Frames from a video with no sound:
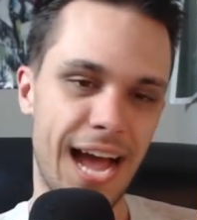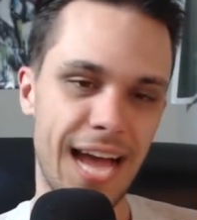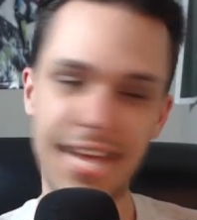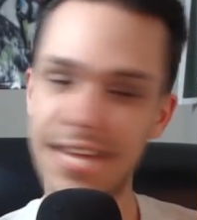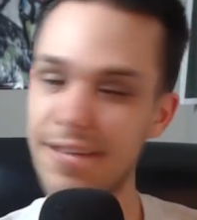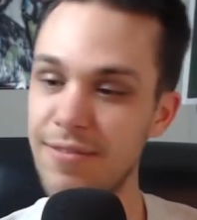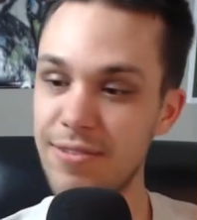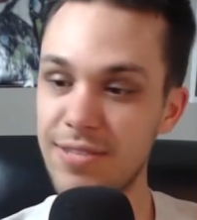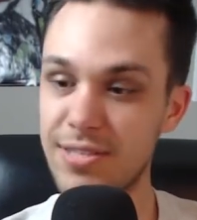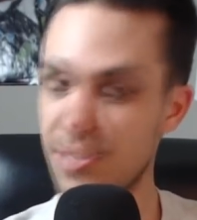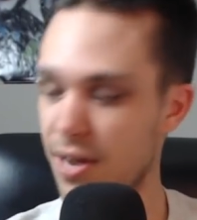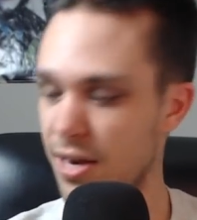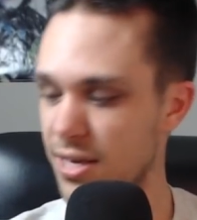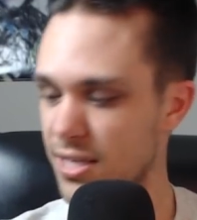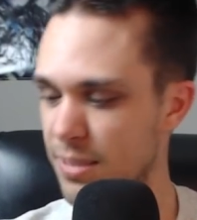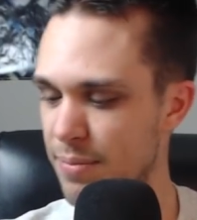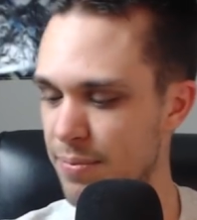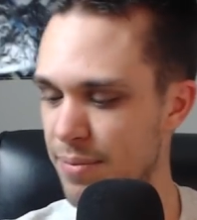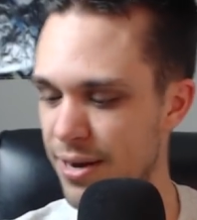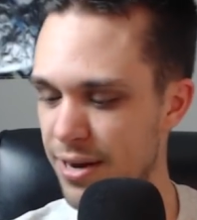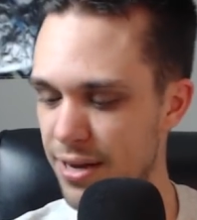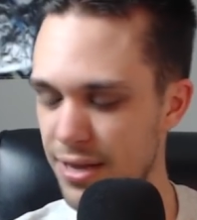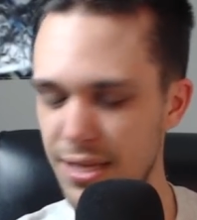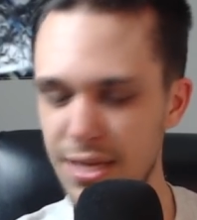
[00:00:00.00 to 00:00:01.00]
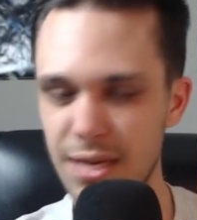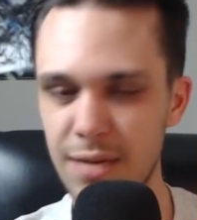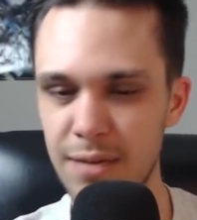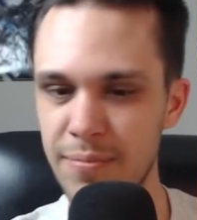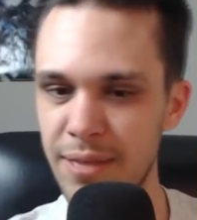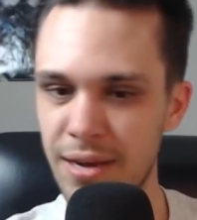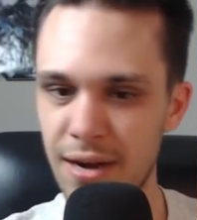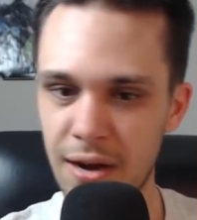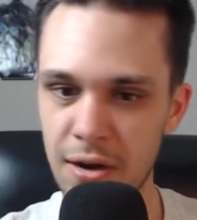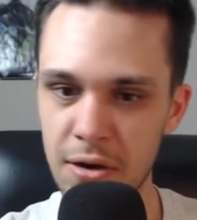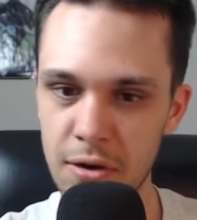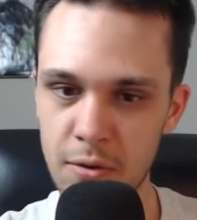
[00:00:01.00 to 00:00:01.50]
I even talked about it a
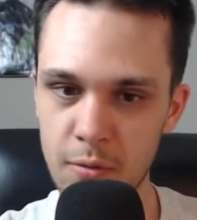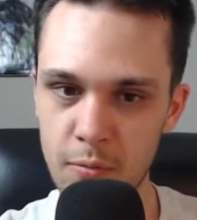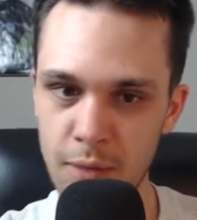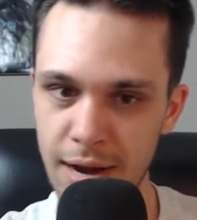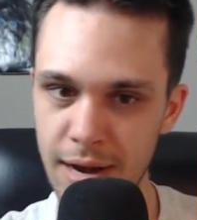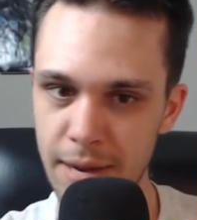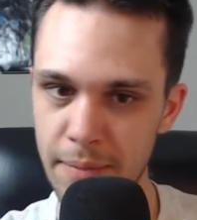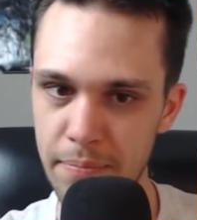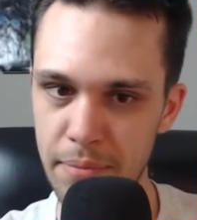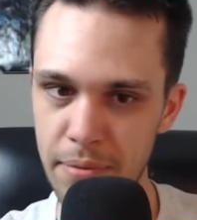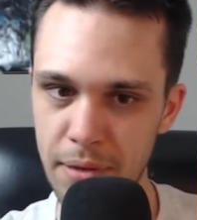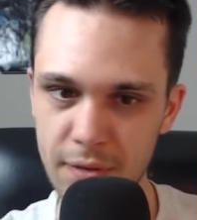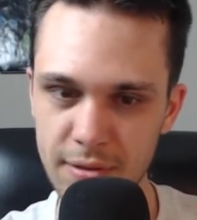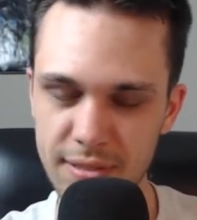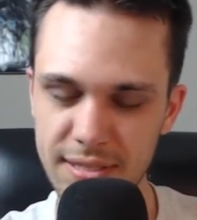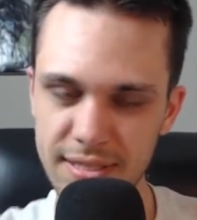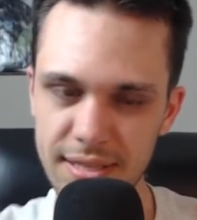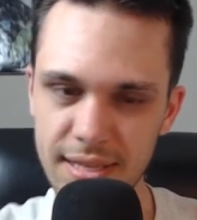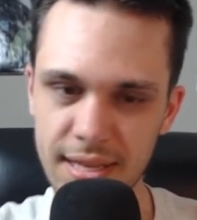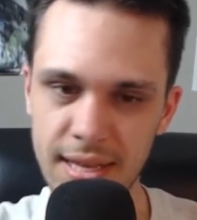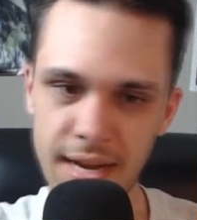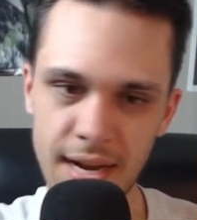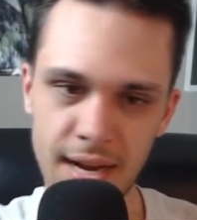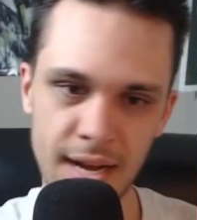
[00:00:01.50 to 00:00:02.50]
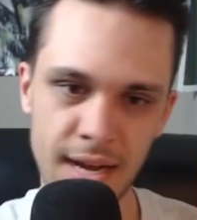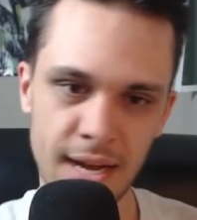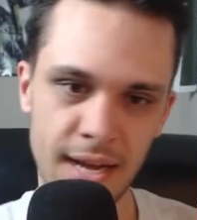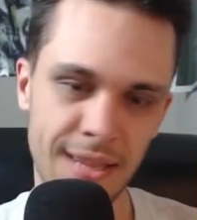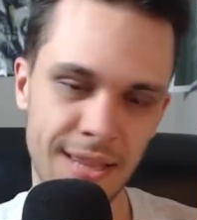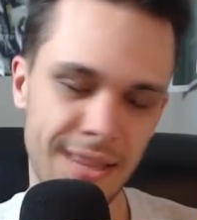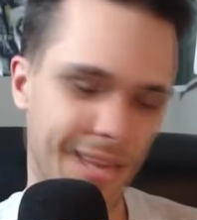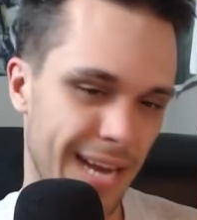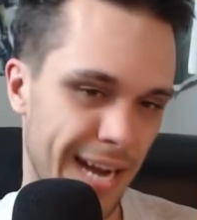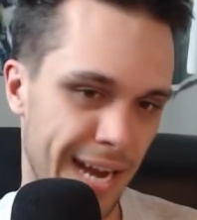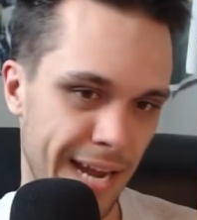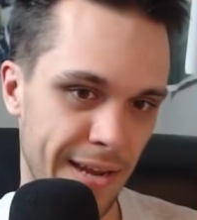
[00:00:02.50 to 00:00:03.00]
little bit on a Reddit post
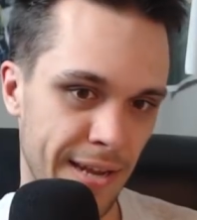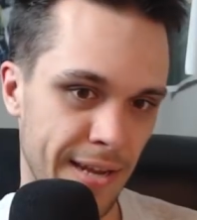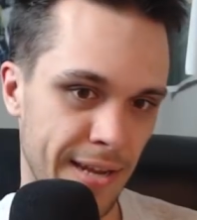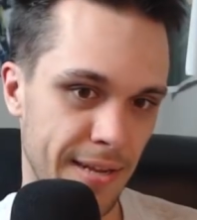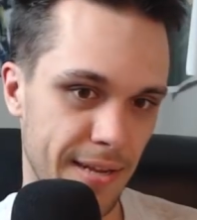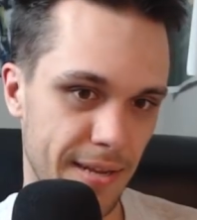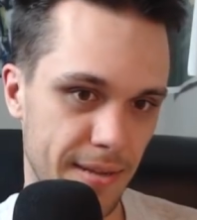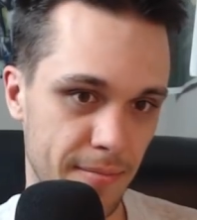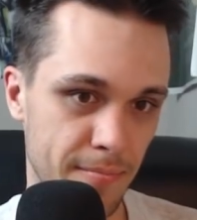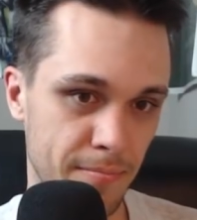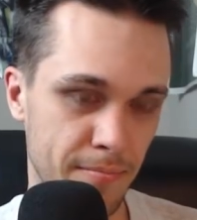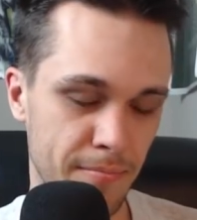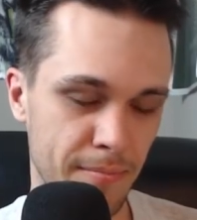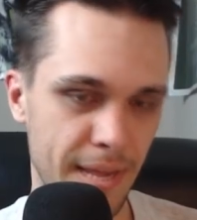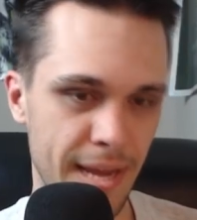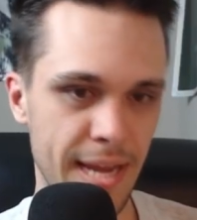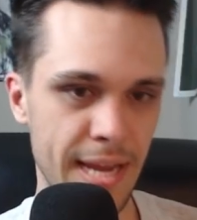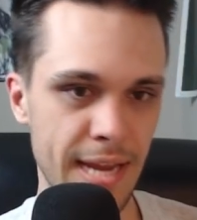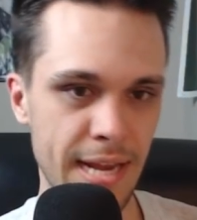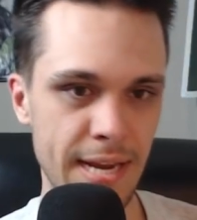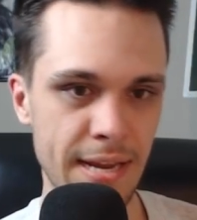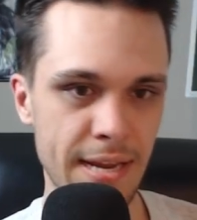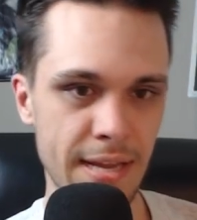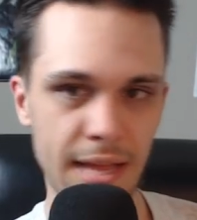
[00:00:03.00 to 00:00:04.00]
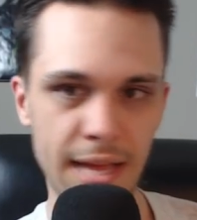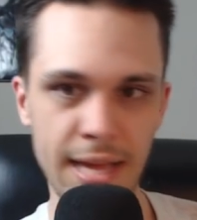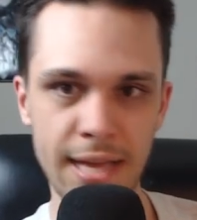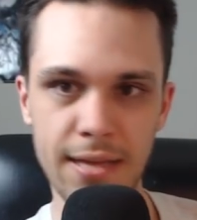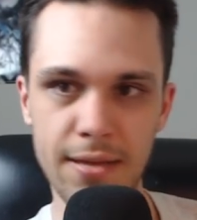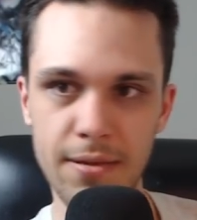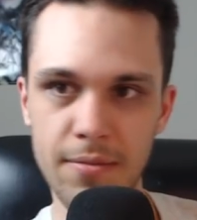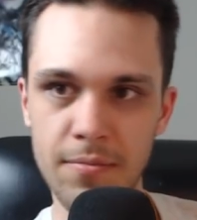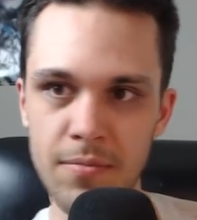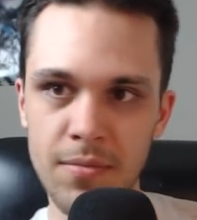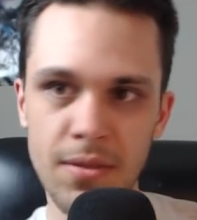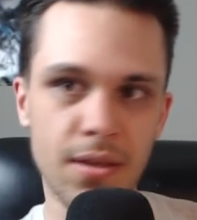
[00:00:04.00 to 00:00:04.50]
that I made
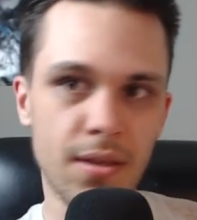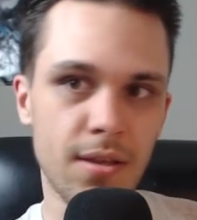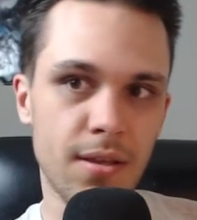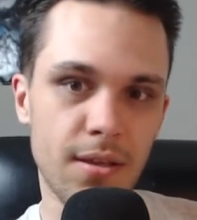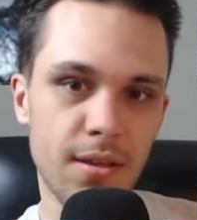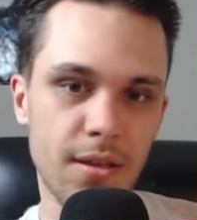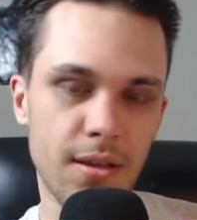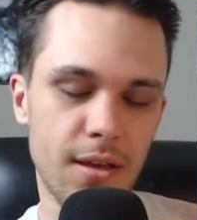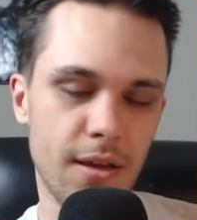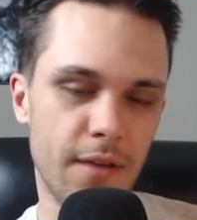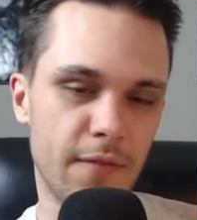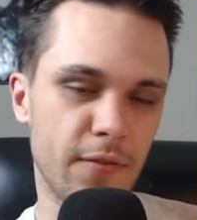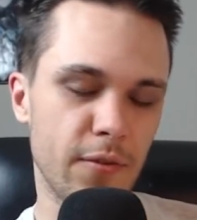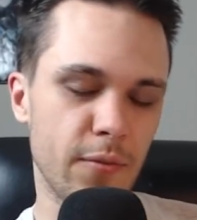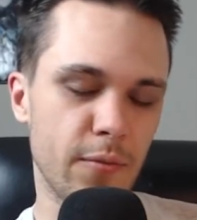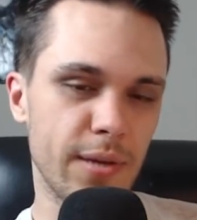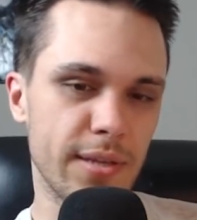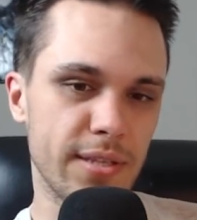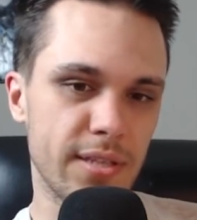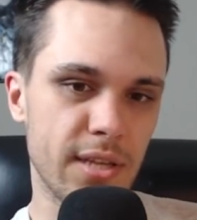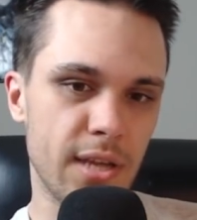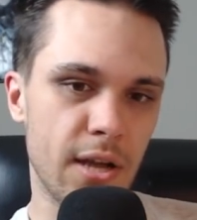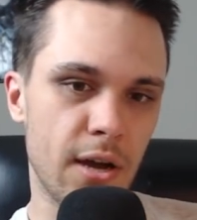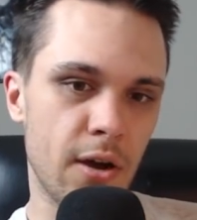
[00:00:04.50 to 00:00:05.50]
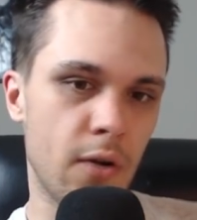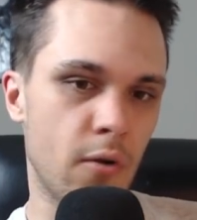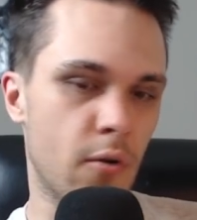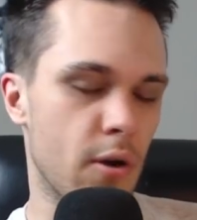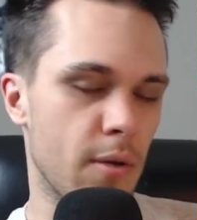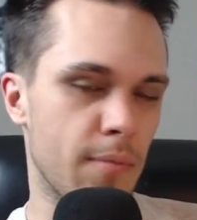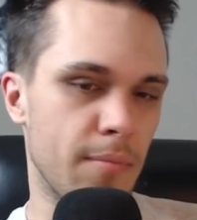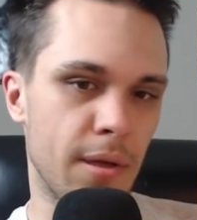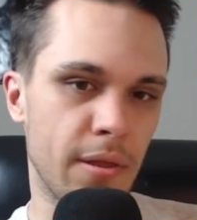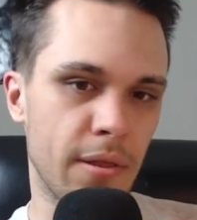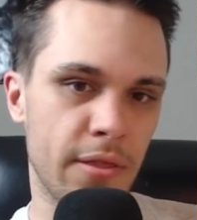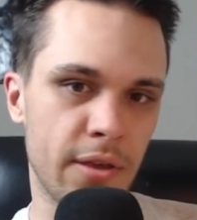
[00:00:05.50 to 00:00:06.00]
like a few weeks ago
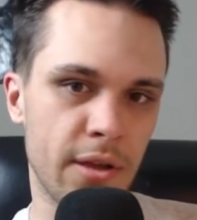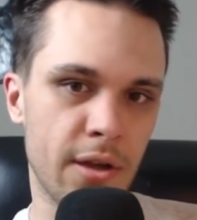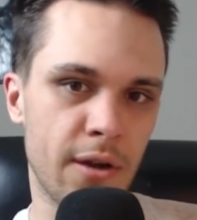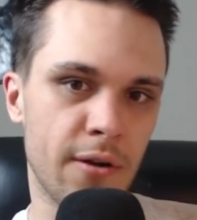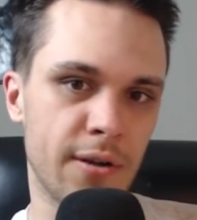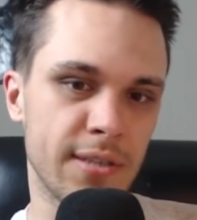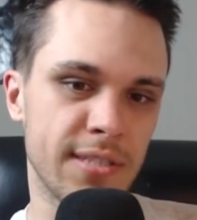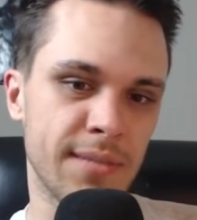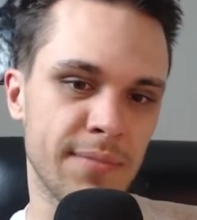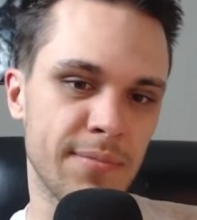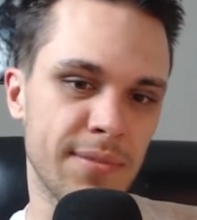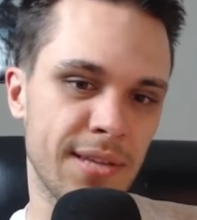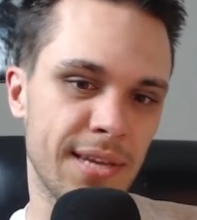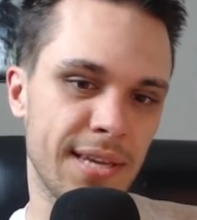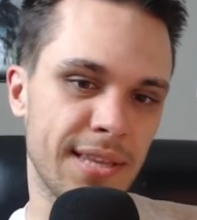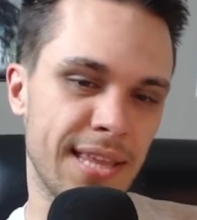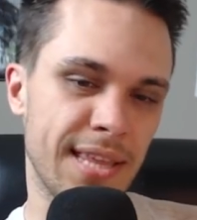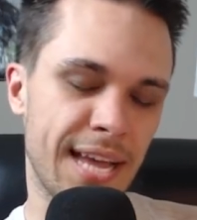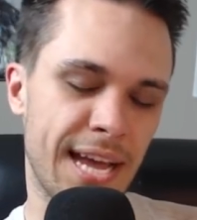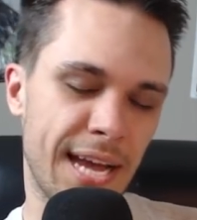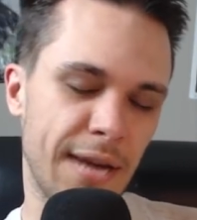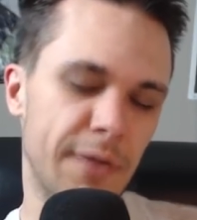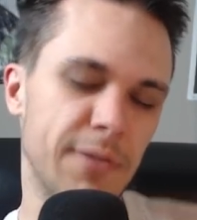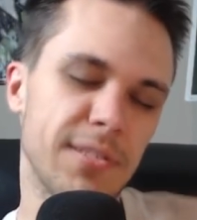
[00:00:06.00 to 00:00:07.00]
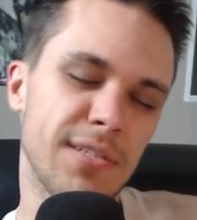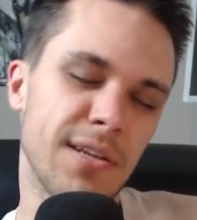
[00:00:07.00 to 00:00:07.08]
or a month ago or something like that.